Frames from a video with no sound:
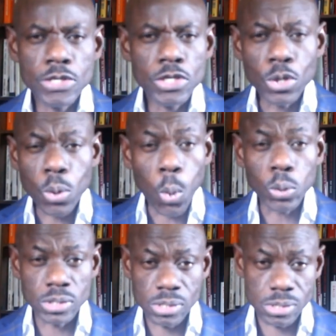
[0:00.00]
new
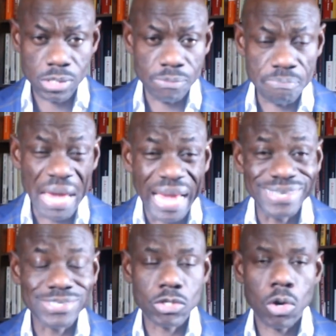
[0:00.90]
coatings of
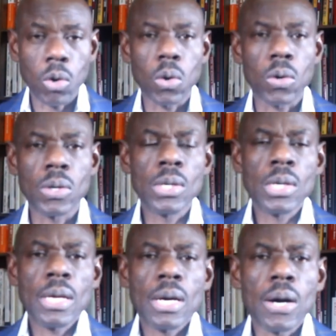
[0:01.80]
paints or
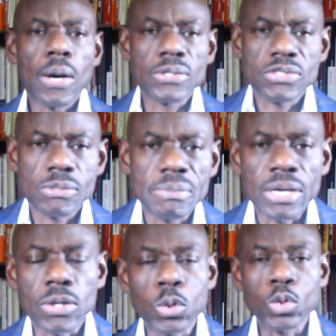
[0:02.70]
some
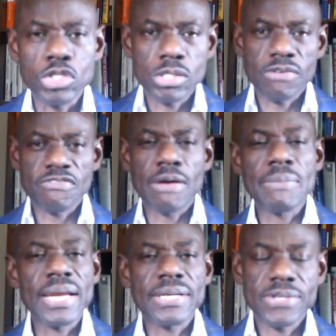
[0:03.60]
inclusion of
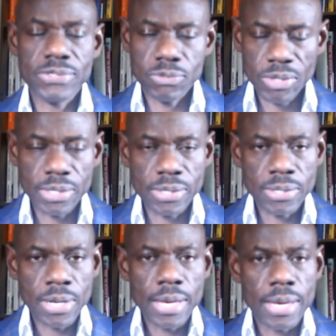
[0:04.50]
amenities
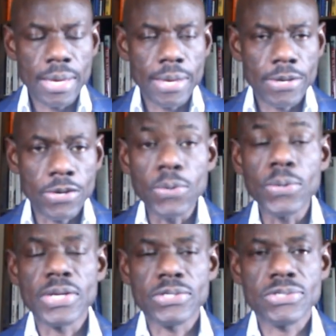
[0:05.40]
within
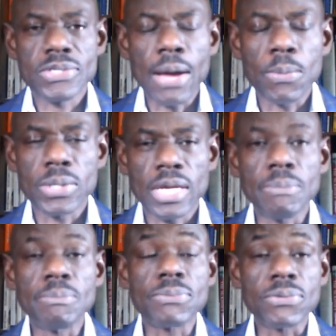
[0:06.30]
units that would
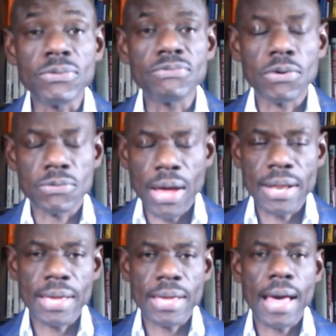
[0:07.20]
improve or
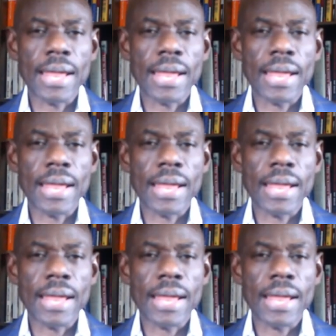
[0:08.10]
rather